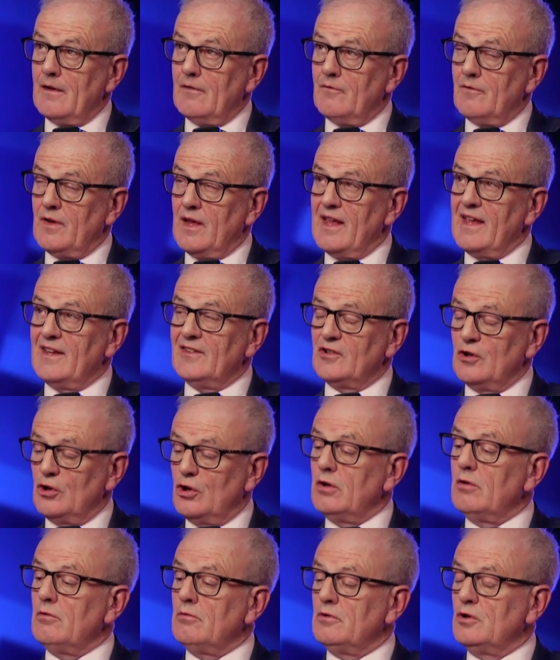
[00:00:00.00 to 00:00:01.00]
there is a
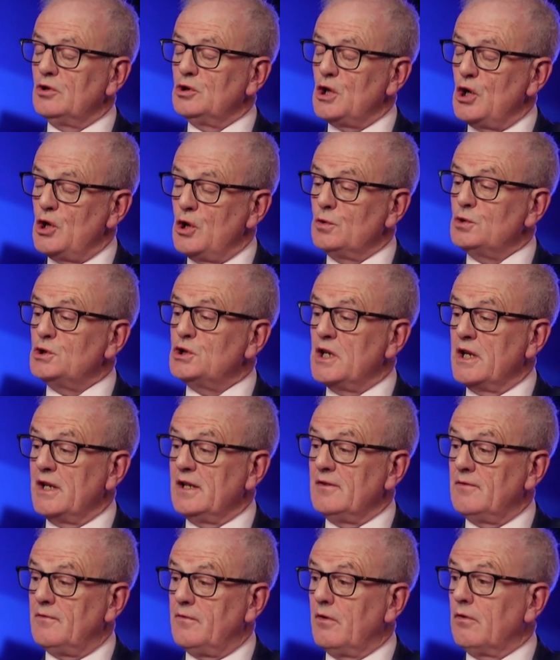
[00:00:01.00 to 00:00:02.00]
huge, huge
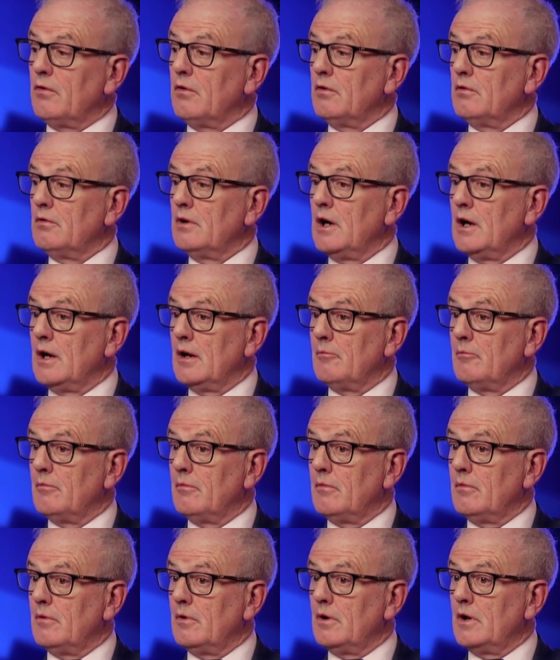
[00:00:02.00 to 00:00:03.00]
need for um,
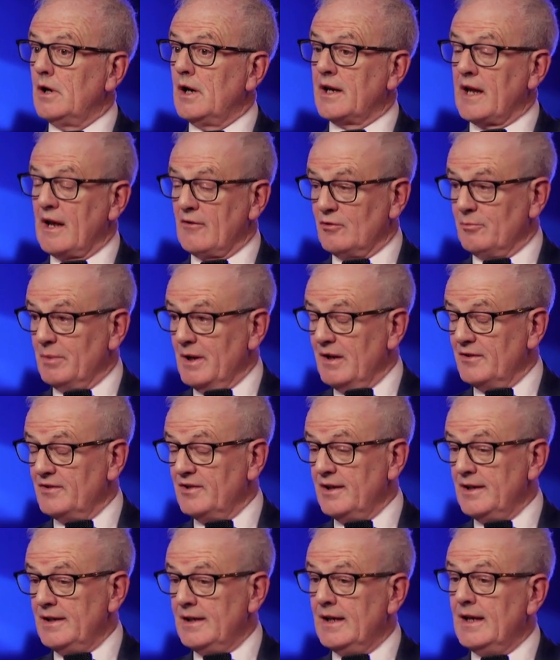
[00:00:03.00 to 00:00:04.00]

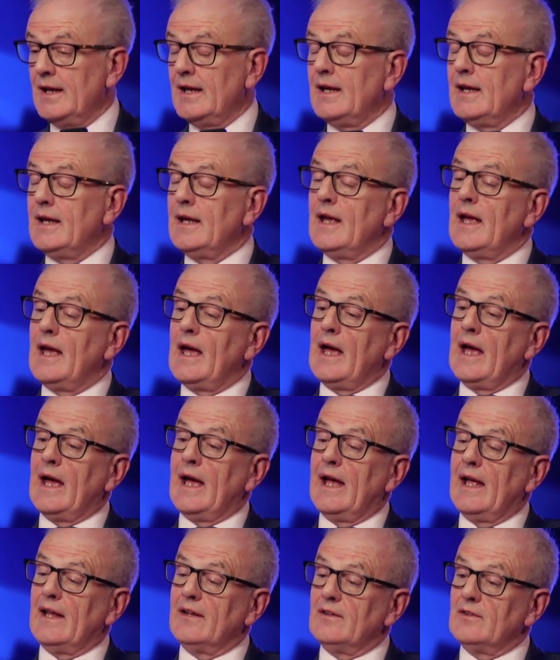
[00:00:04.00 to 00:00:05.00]
accountability
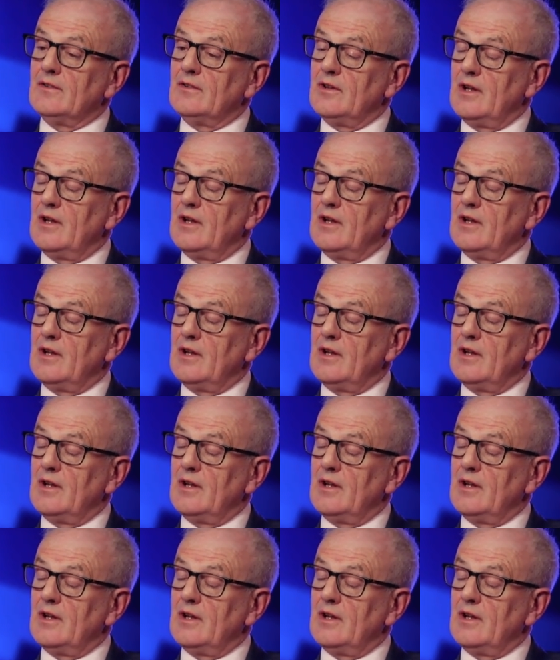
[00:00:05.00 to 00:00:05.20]
and